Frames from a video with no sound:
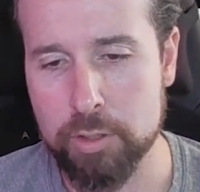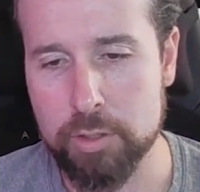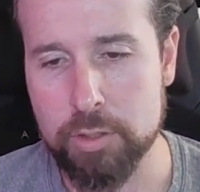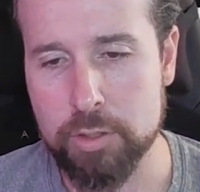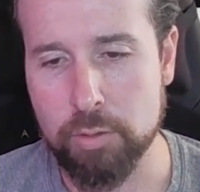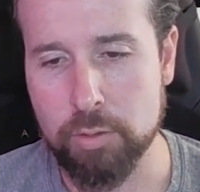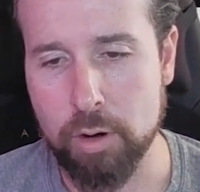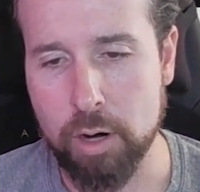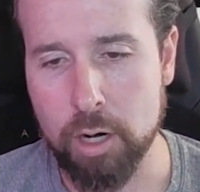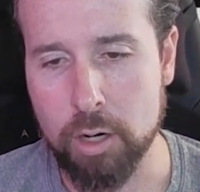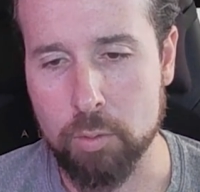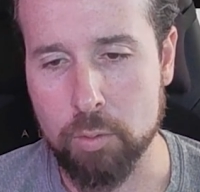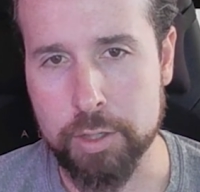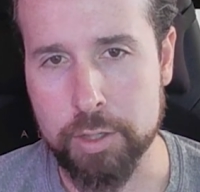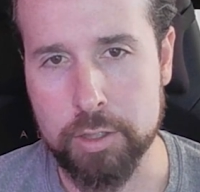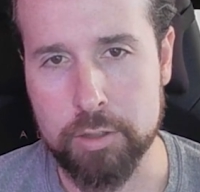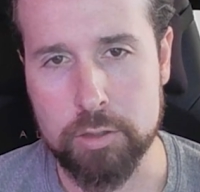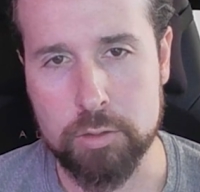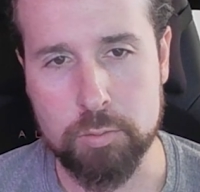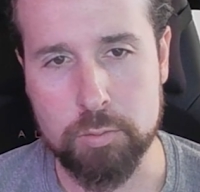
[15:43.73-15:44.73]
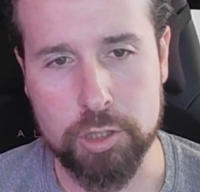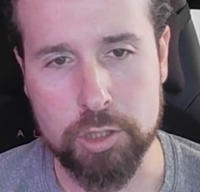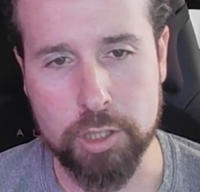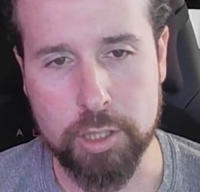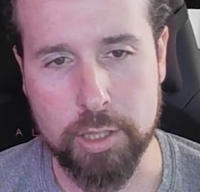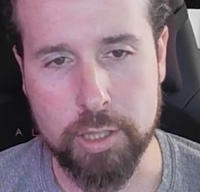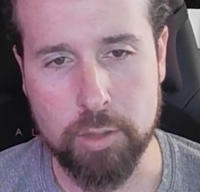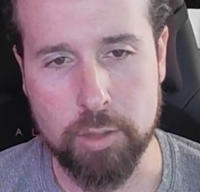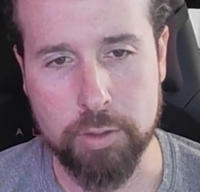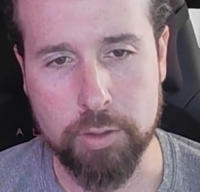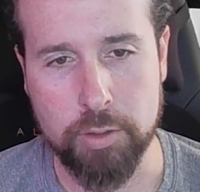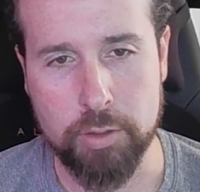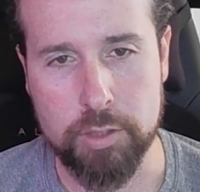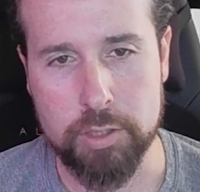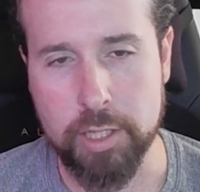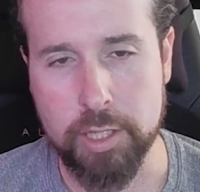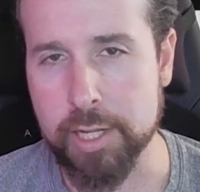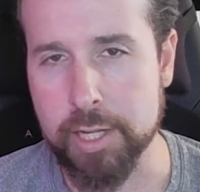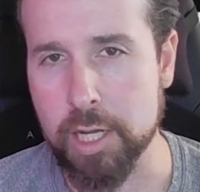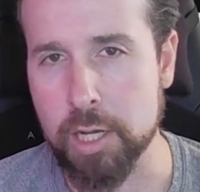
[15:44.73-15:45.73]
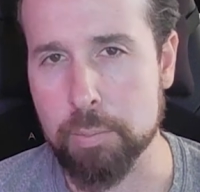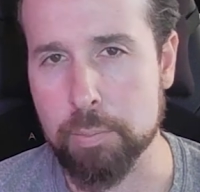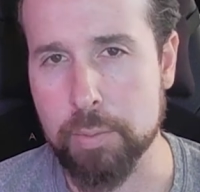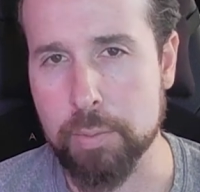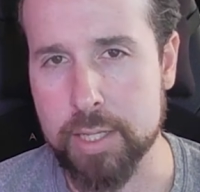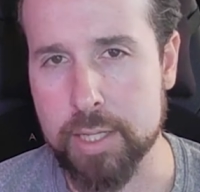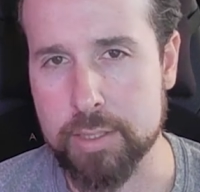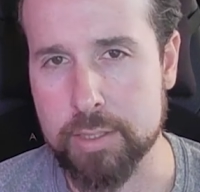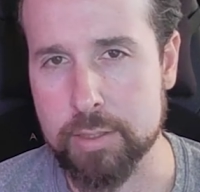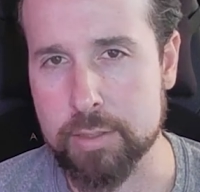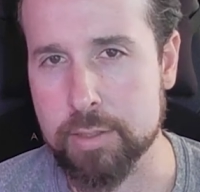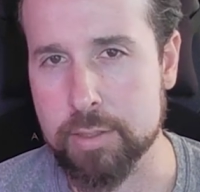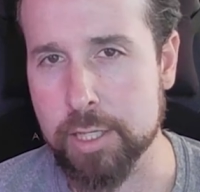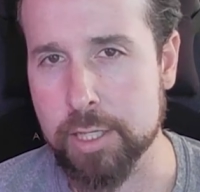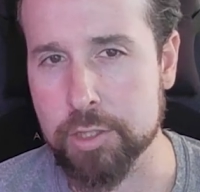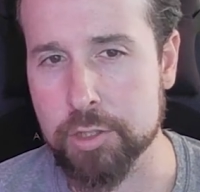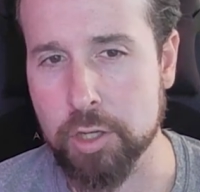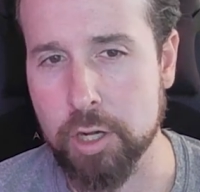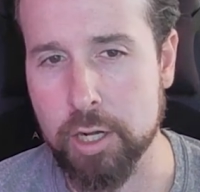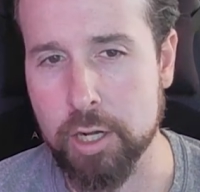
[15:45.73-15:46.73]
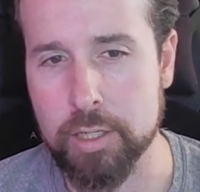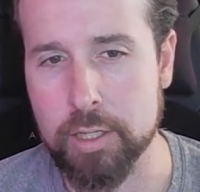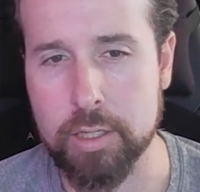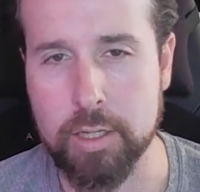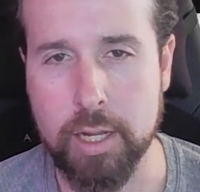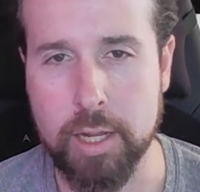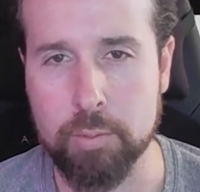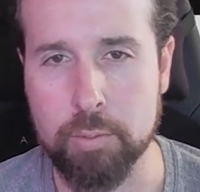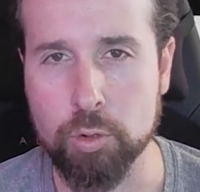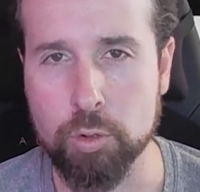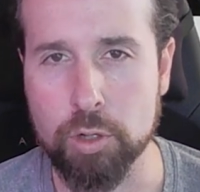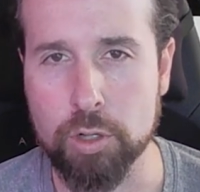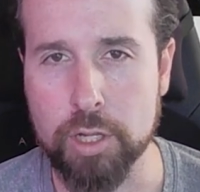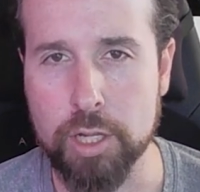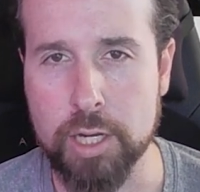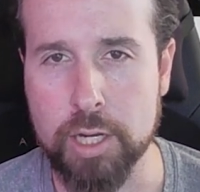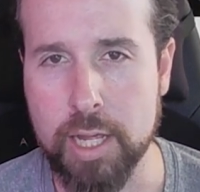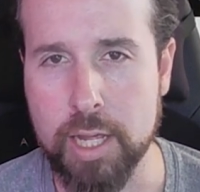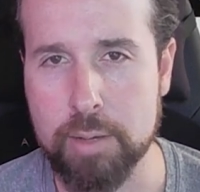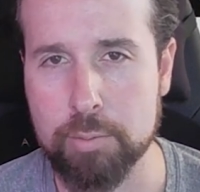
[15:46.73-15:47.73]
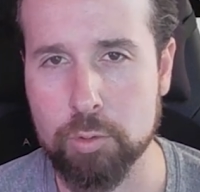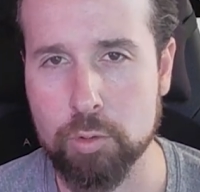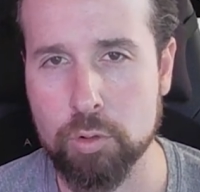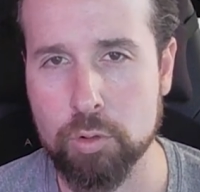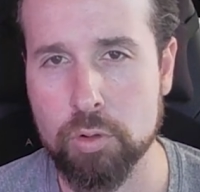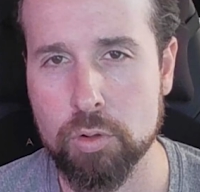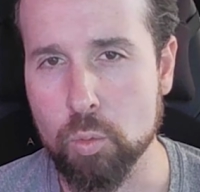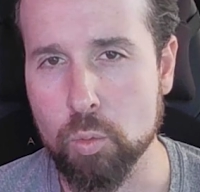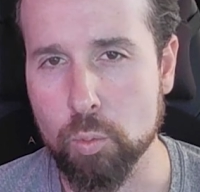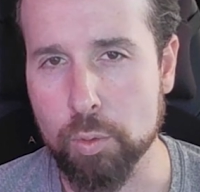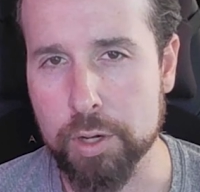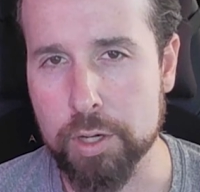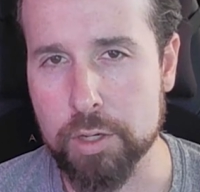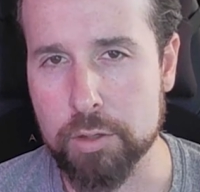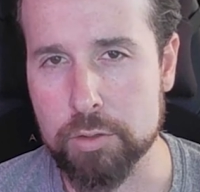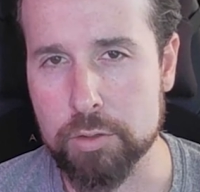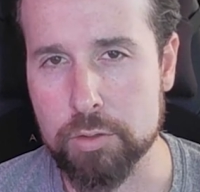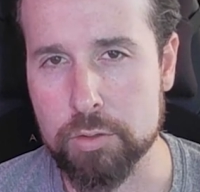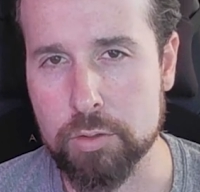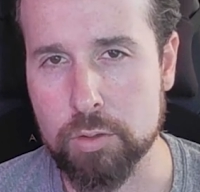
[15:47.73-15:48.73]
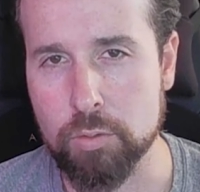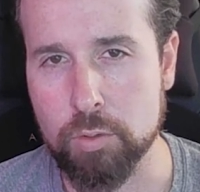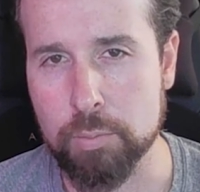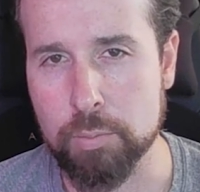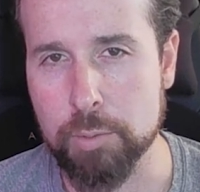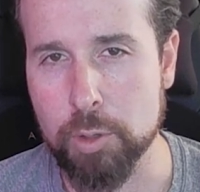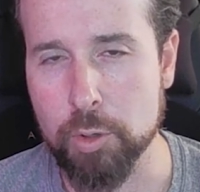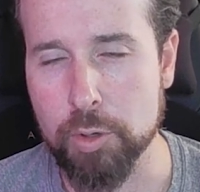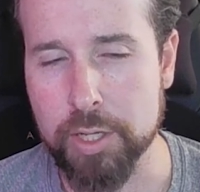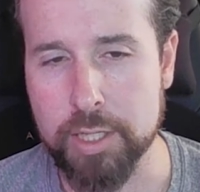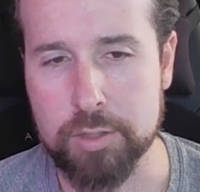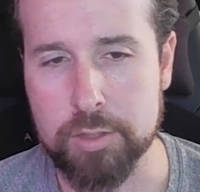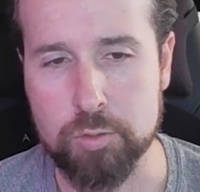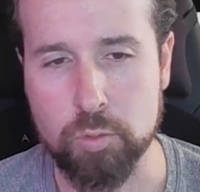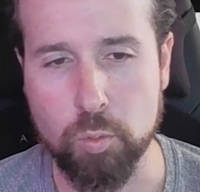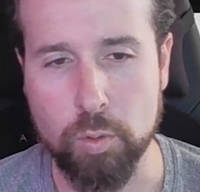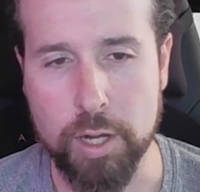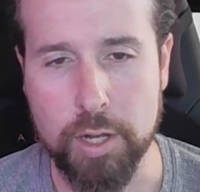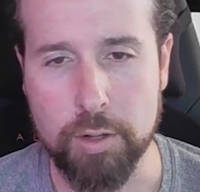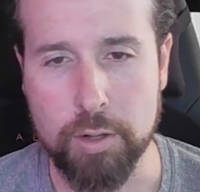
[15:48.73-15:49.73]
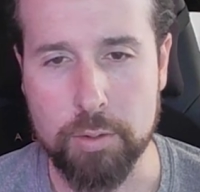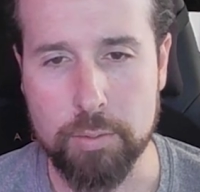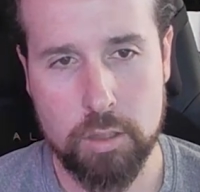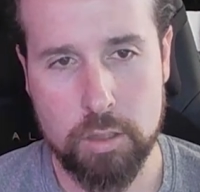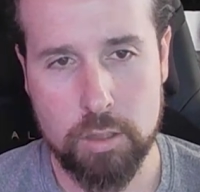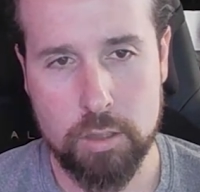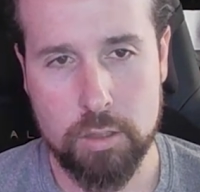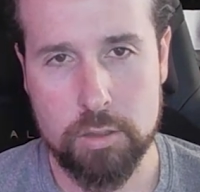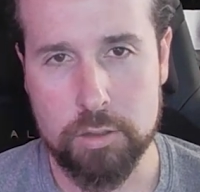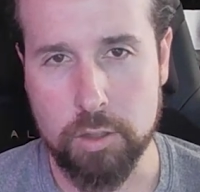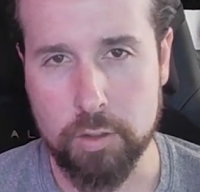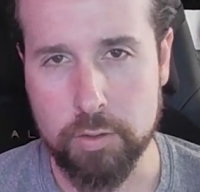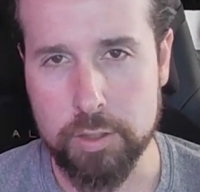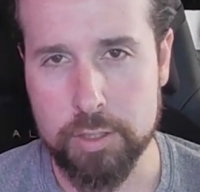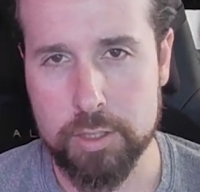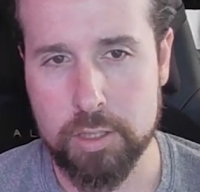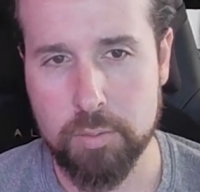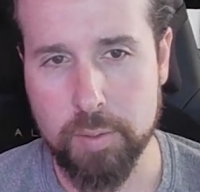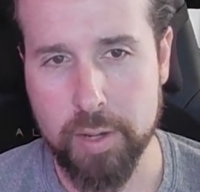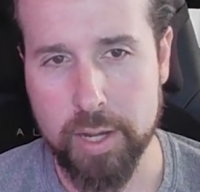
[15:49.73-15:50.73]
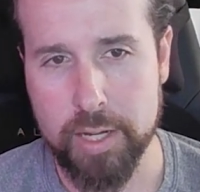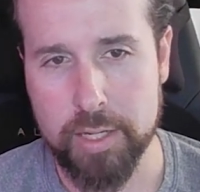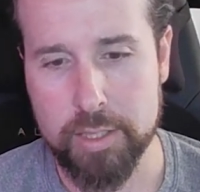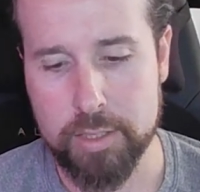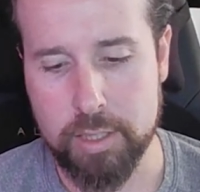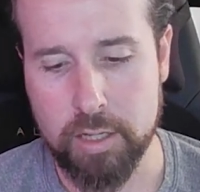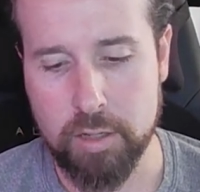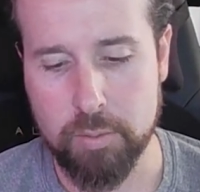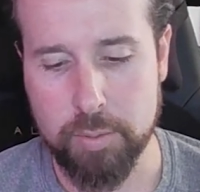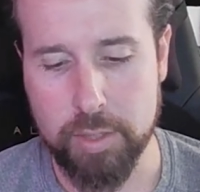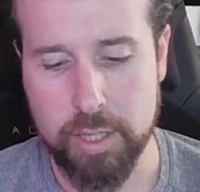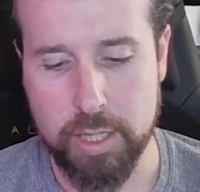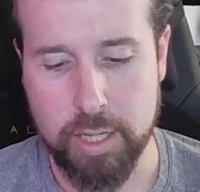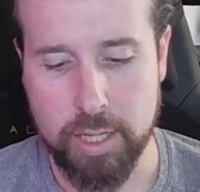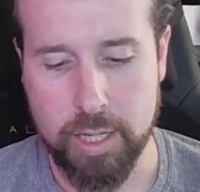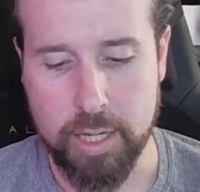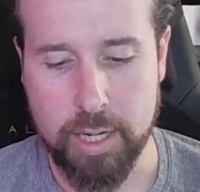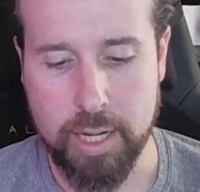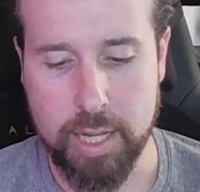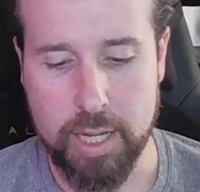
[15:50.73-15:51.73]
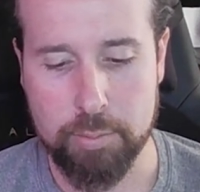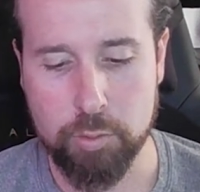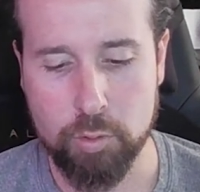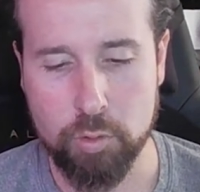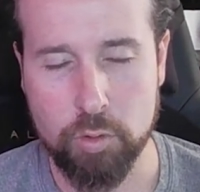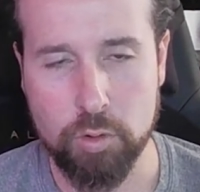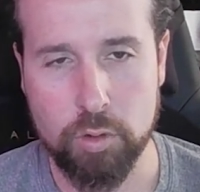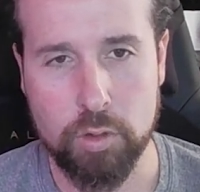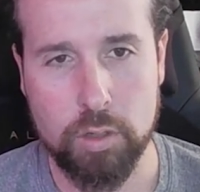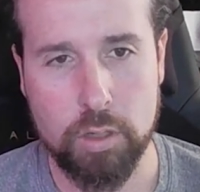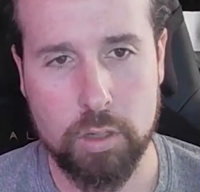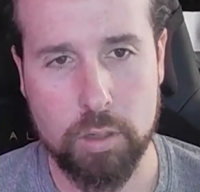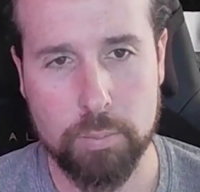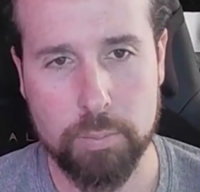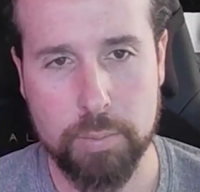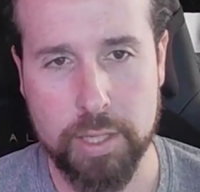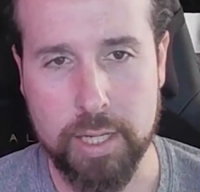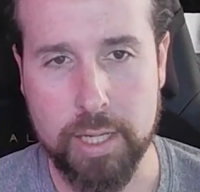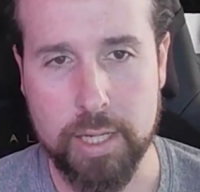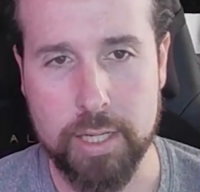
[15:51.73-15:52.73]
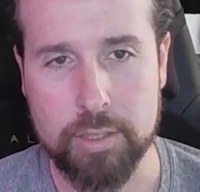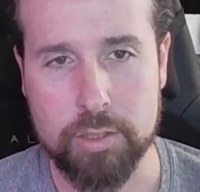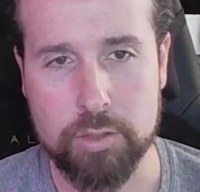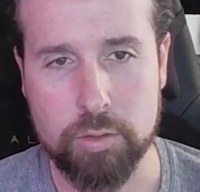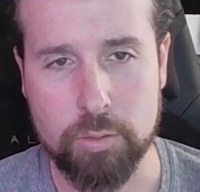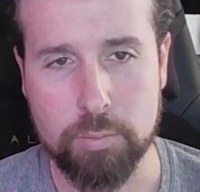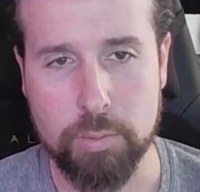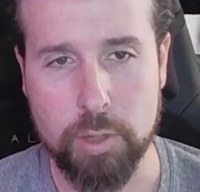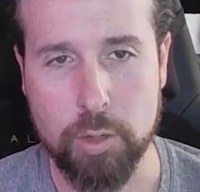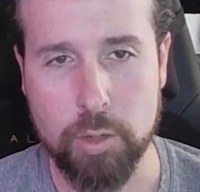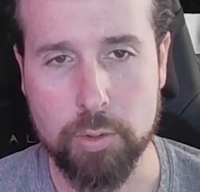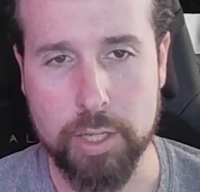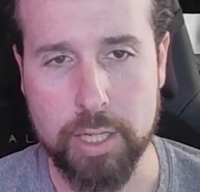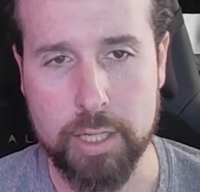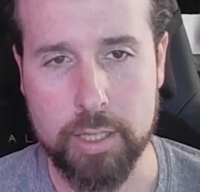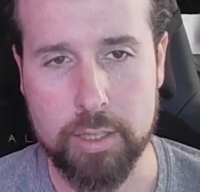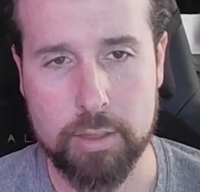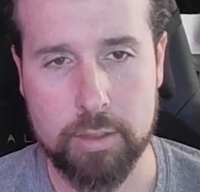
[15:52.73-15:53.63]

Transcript: to our Windows machine that we were setting up SSH on, and we'll enable Windows remoting as well. So this command is going to be enable PS remoting.